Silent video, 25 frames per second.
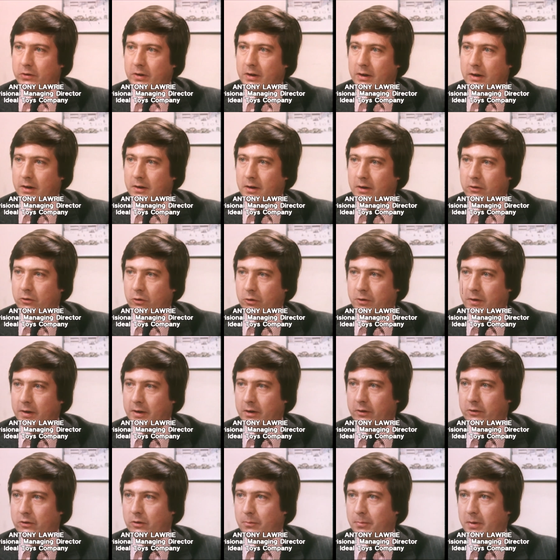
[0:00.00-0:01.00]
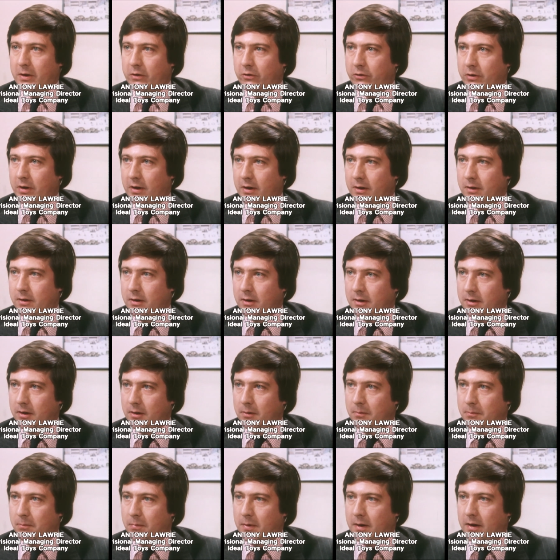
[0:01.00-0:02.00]
year, and I should think it's the bestseller
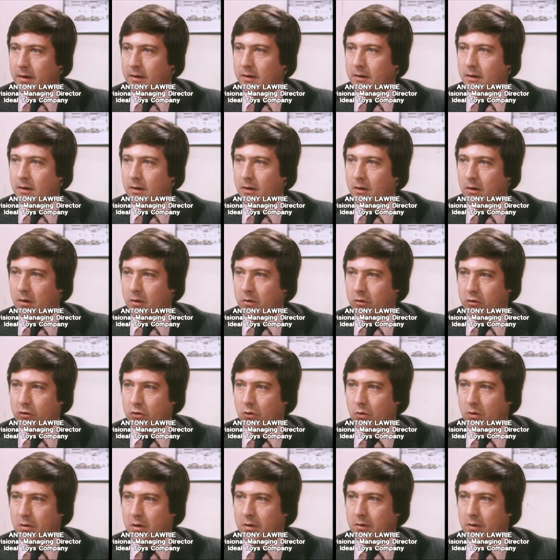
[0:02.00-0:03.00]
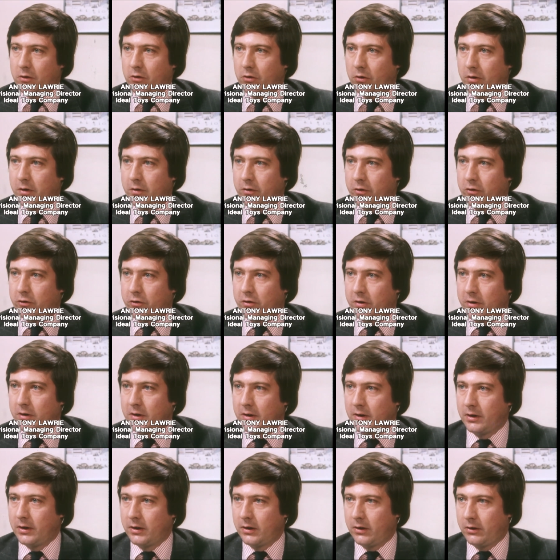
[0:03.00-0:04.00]
by a long chalk in the toy industry,
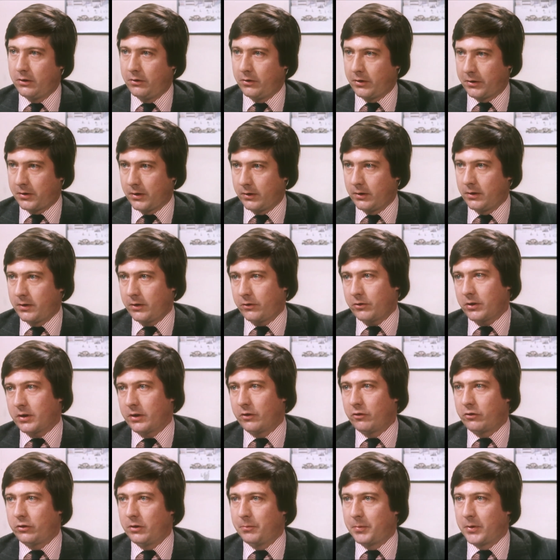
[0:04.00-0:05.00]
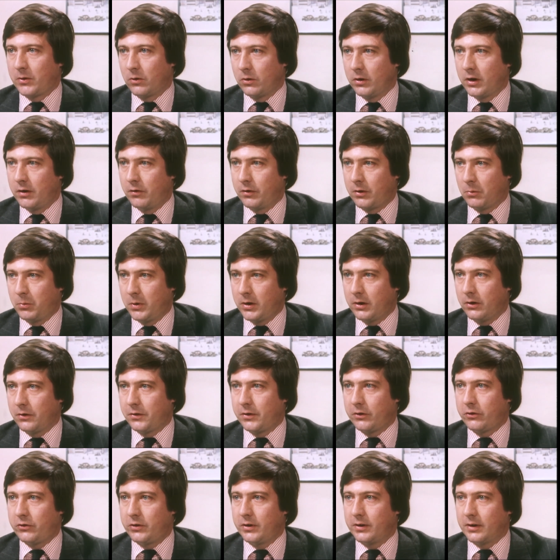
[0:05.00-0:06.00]
not only in this country, but all over the world
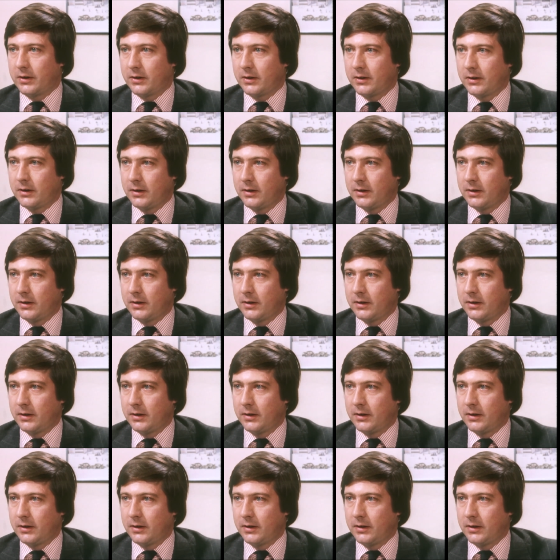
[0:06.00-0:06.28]
this year.